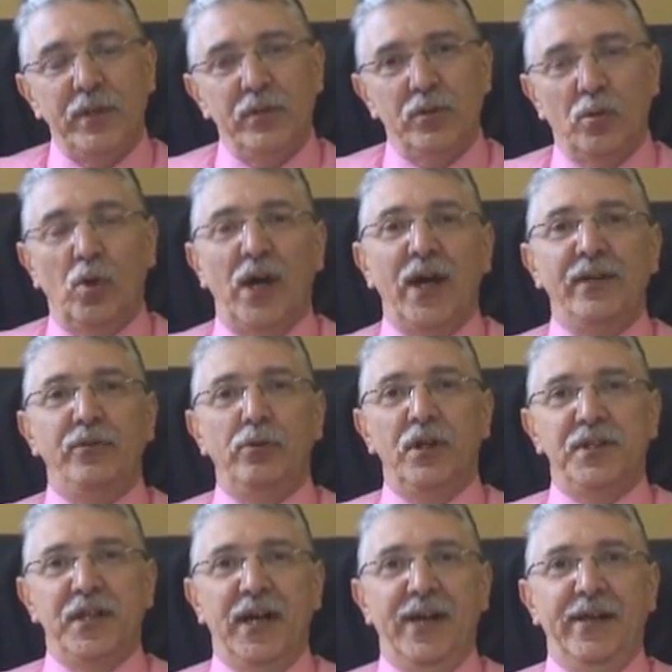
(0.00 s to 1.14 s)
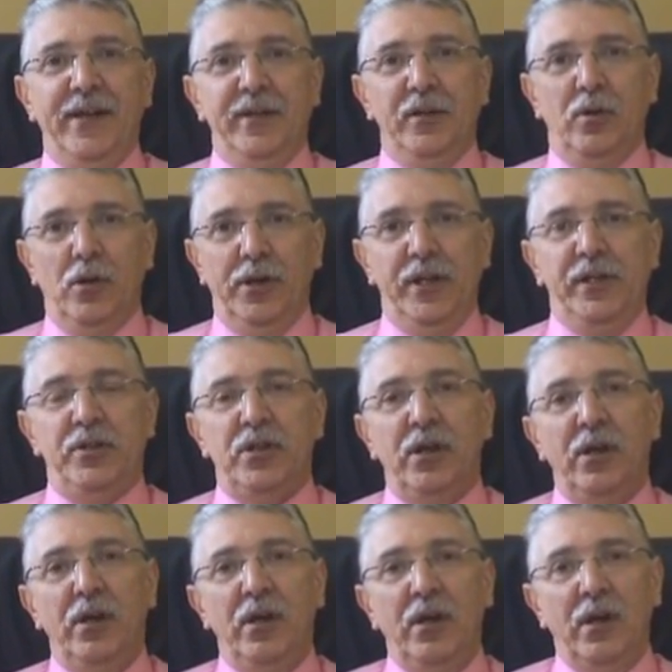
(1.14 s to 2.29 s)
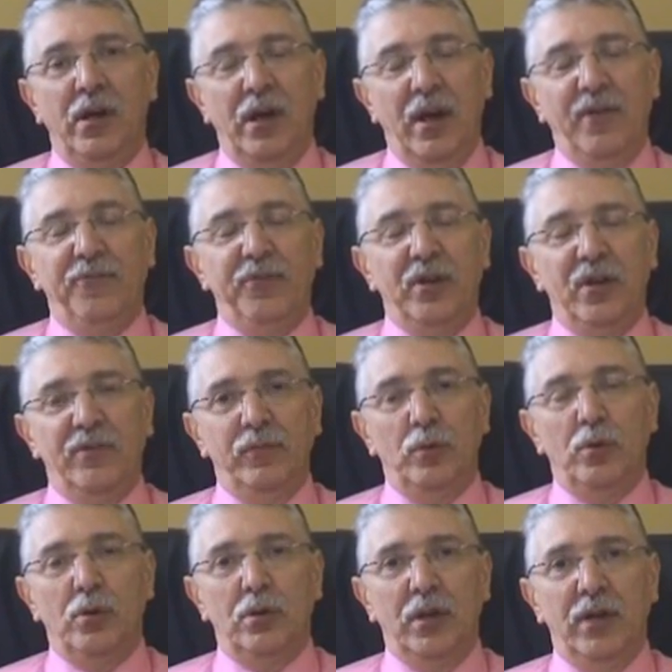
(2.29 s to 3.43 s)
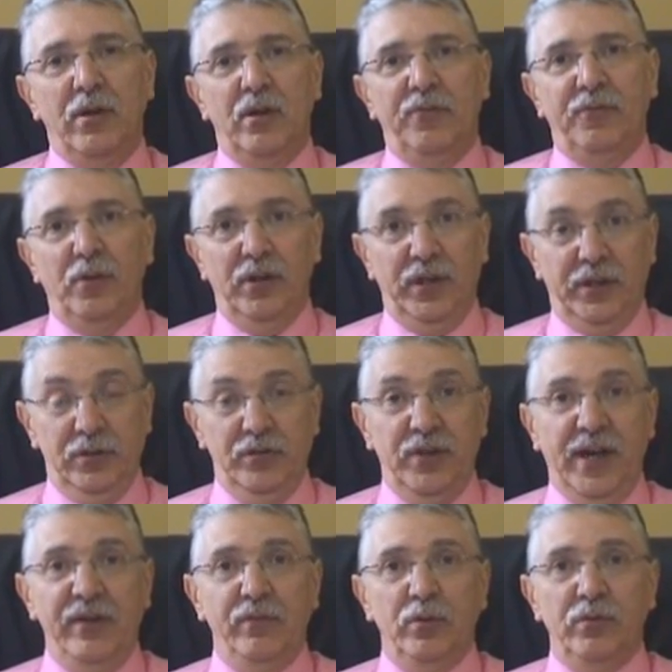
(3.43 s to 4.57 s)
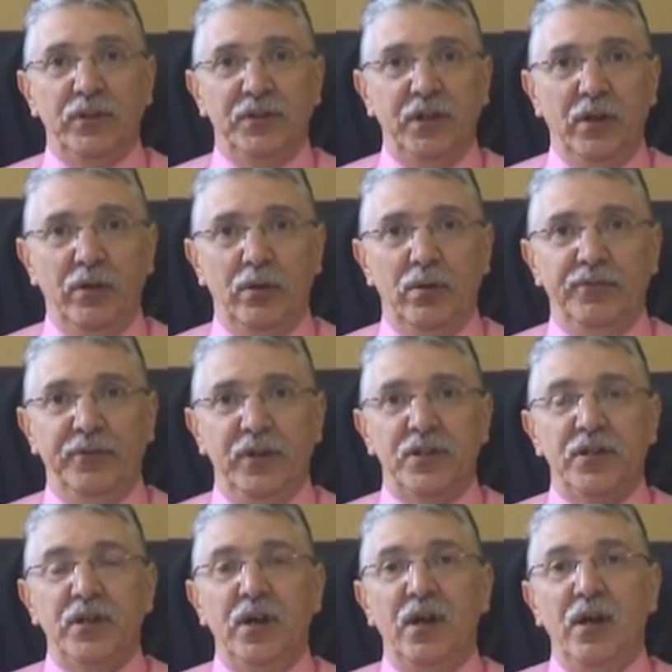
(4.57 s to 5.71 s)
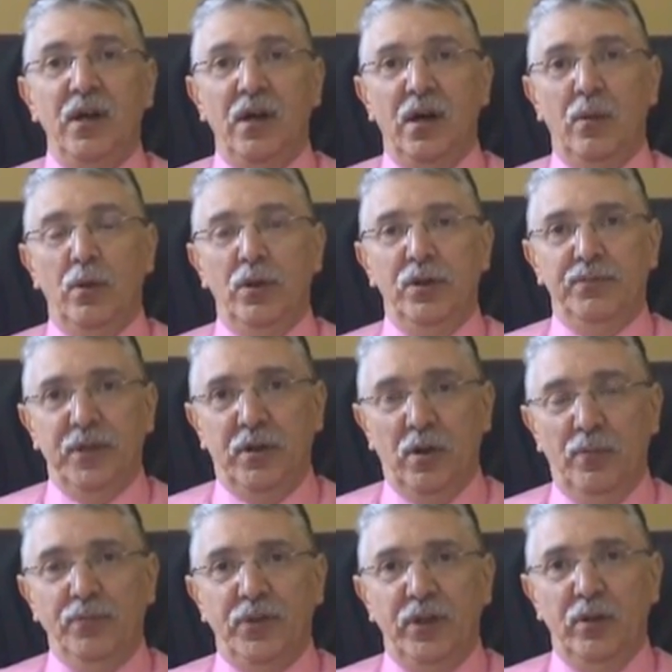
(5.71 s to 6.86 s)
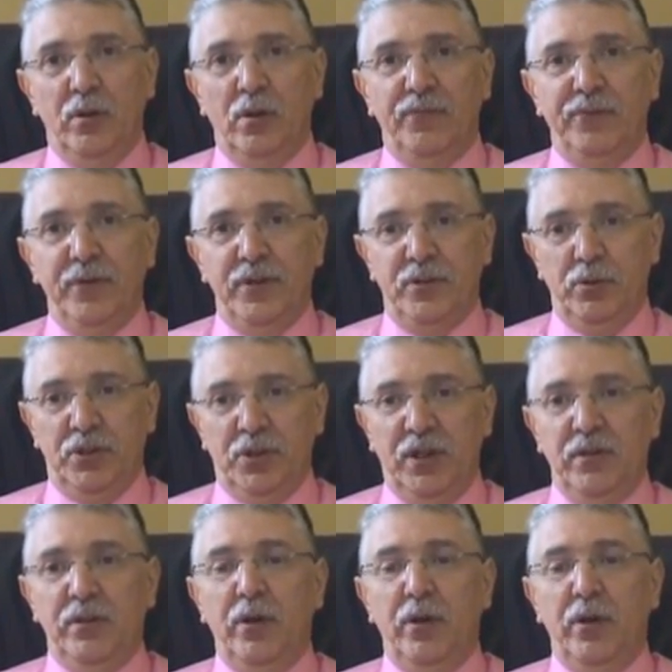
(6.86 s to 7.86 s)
so what I do is I then encourage if they live local enough or they can drive over to our office, I want them to come to the office, we sit